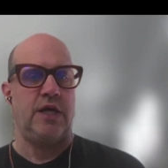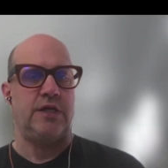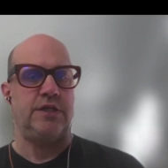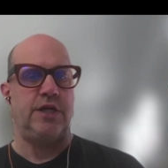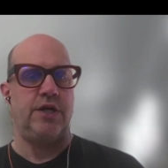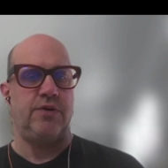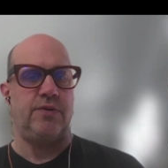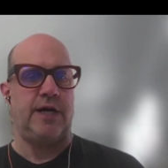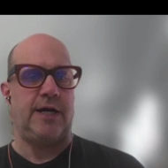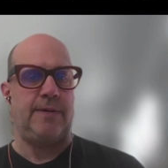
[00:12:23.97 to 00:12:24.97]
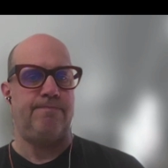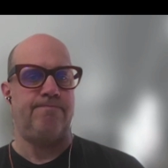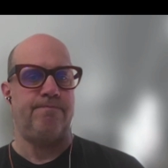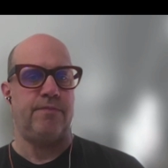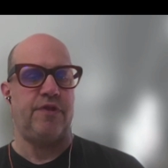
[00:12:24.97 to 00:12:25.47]

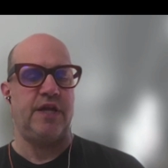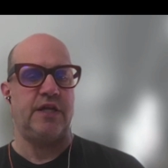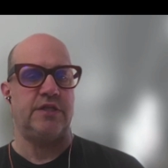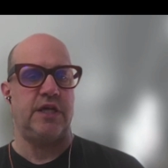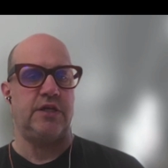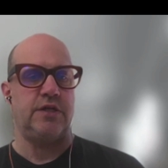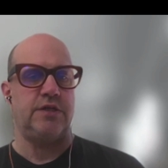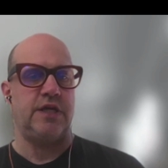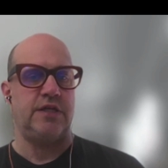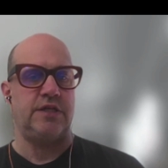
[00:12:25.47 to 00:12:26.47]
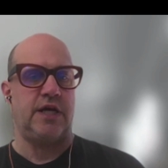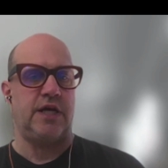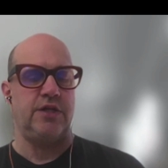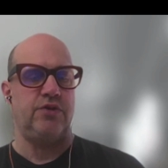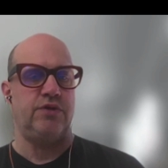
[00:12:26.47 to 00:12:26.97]
things
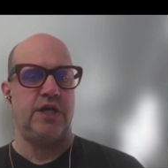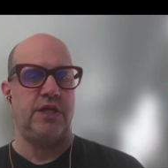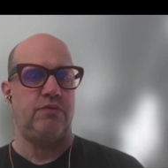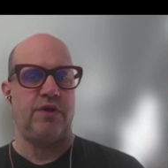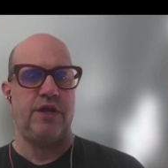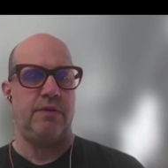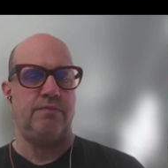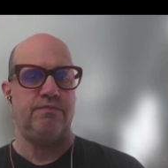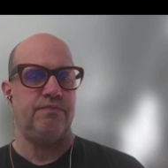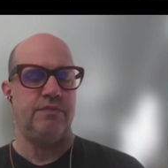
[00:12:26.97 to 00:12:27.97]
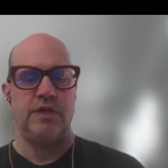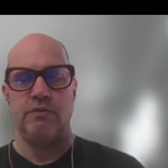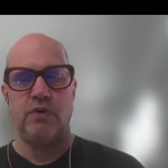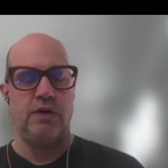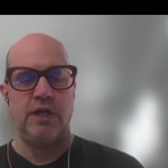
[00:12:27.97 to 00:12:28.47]
that you did with him,
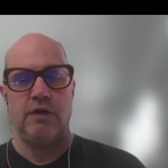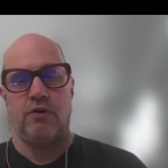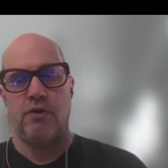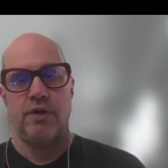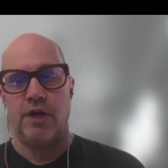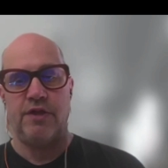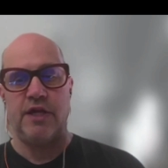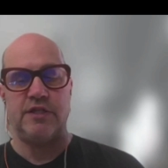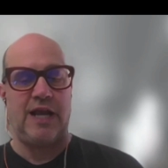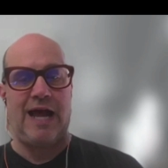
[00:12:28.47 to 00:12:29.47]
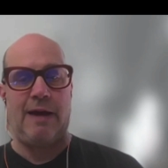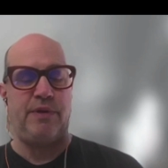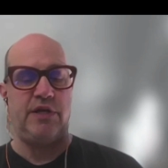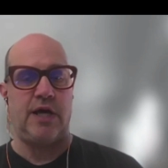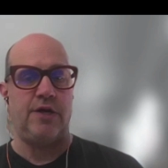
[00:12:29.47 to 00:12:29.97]
or things that
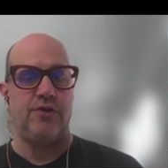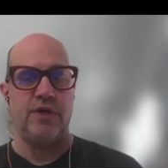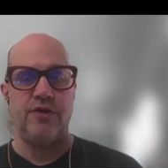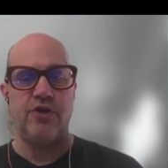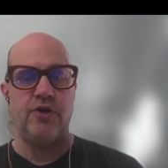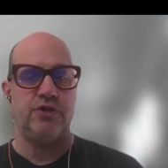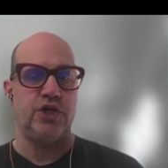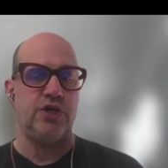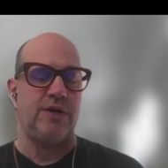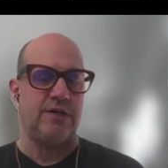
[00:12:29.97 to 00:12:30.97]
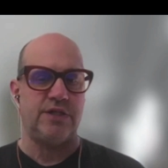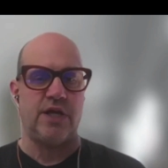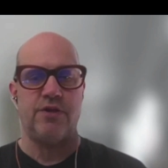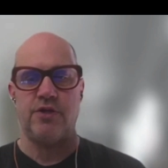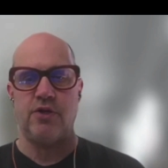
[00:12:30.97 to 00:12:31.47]
happened either in the dojo, outside
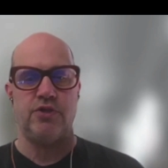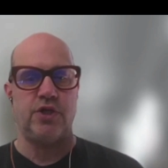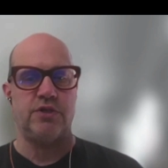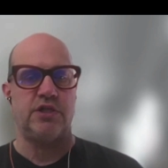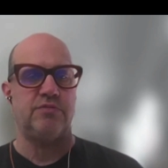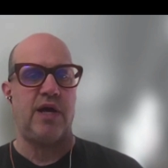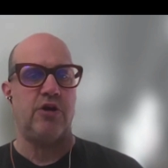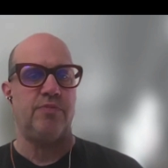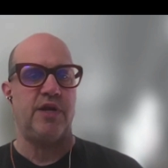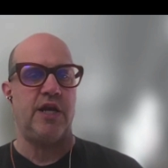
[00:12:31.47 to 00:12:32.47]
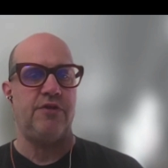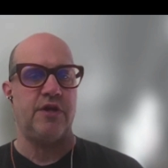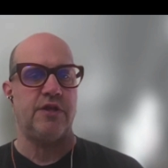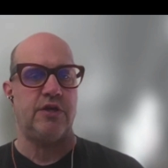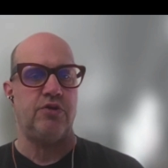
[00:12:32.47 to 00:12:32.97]
of the dojo, it doesn't matter, but
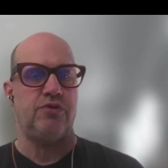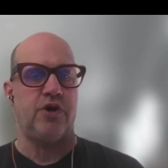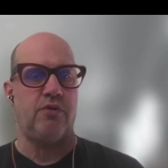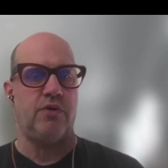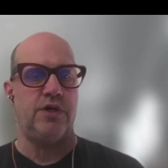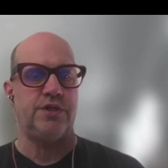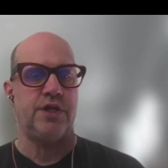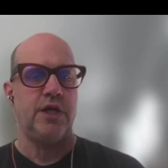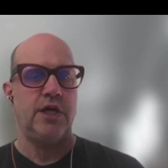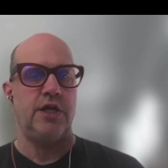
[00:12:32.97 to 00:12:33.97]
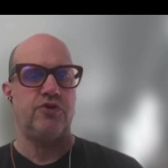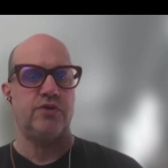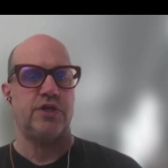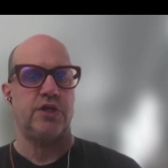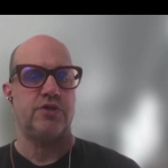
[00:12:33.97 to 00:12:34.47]
anything that you thought was an
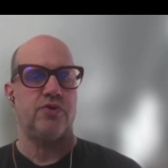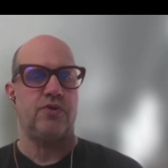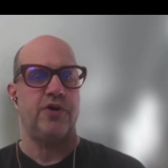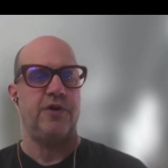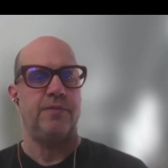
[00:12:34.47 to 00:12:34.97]
interesting story.